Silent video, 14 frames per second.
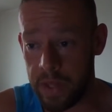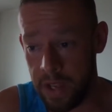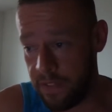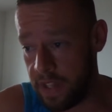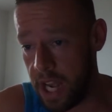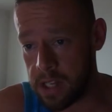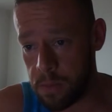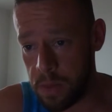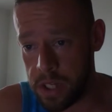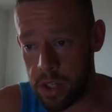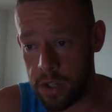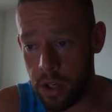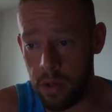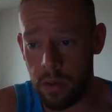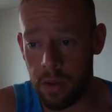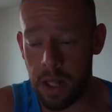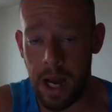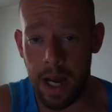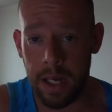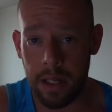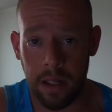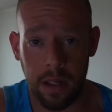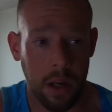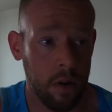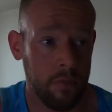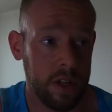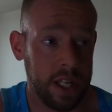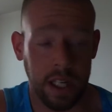If they ask me to do like
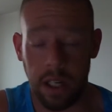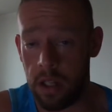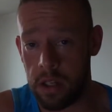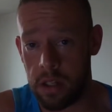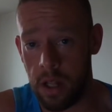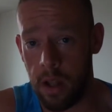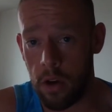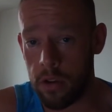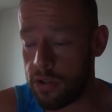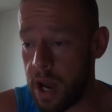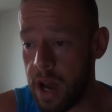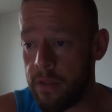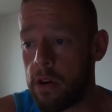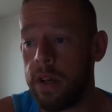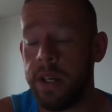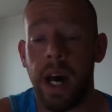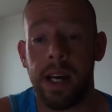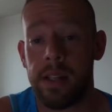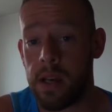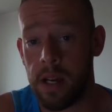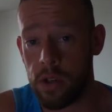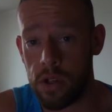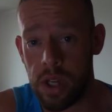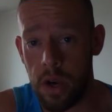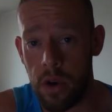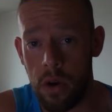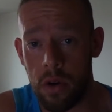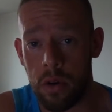a ridiculously long drive or a night out, I just say
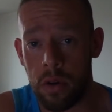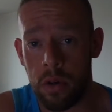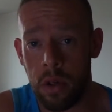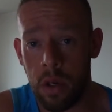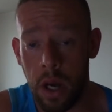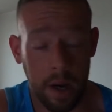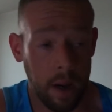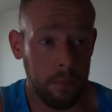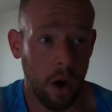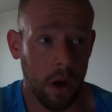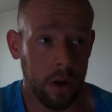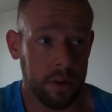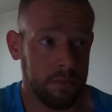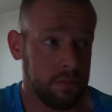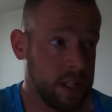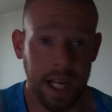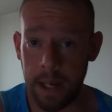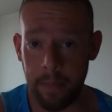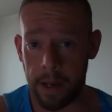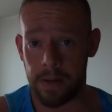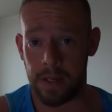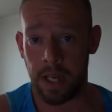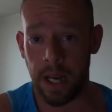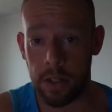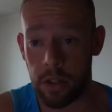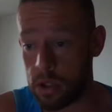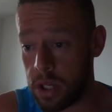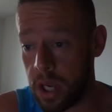no. And I'm not a dick about it. I
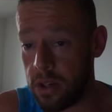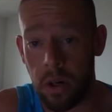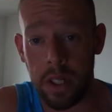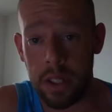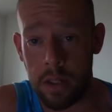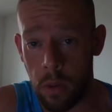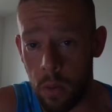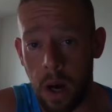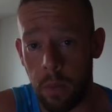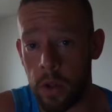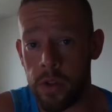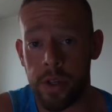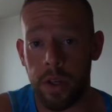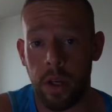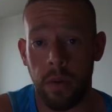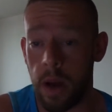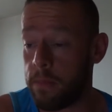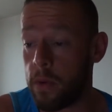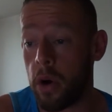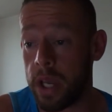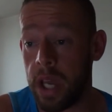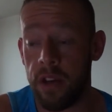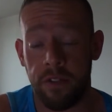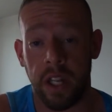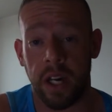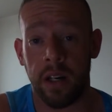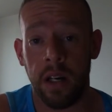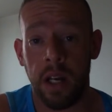just say no. It's not what I want to do. I'm not here for
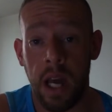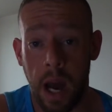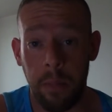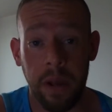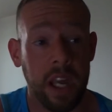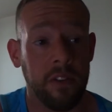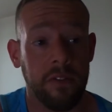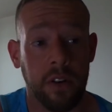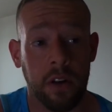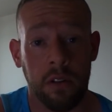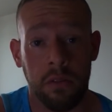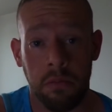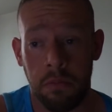that. I'm here for.